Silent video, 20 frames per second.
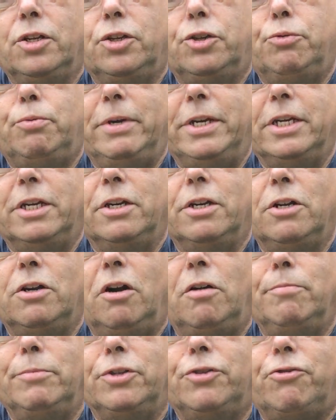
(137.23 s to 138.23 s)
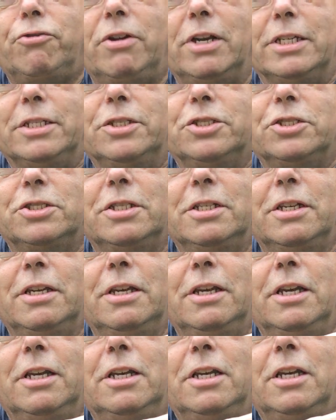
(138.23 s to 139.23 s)
twig on my trace,
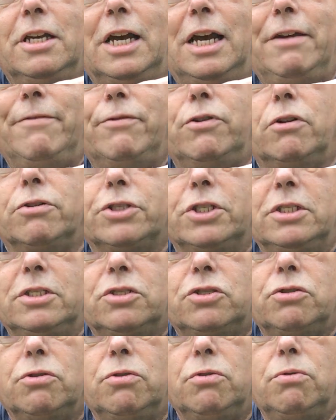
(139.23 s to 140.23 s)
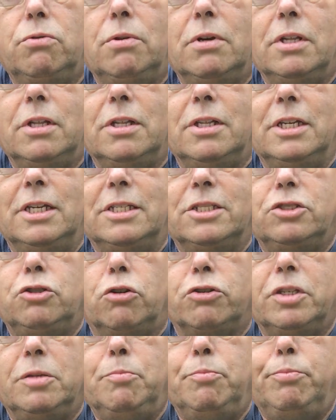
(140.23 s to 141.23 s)
I've got it so it's
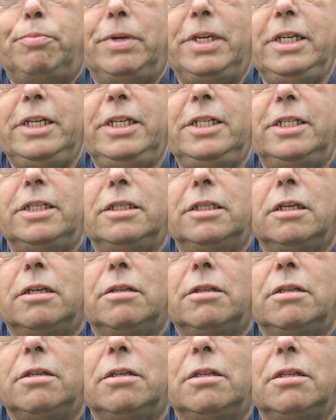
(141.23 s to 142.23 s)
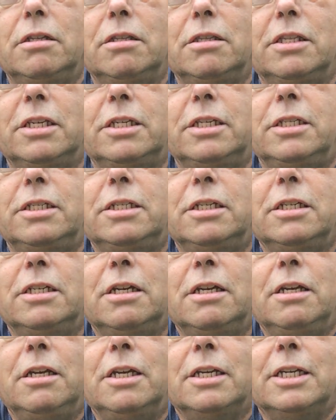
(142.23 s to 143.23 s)
not impeding the
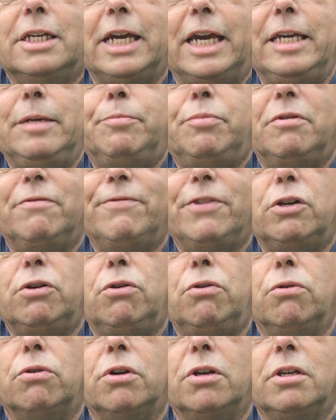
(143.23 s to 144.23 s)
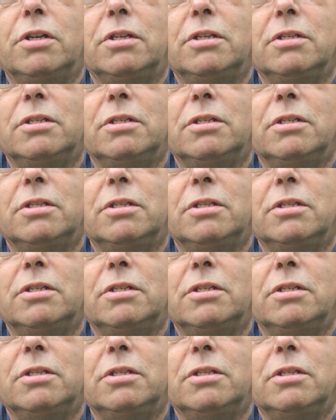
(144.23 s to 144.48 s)
gape of the hook.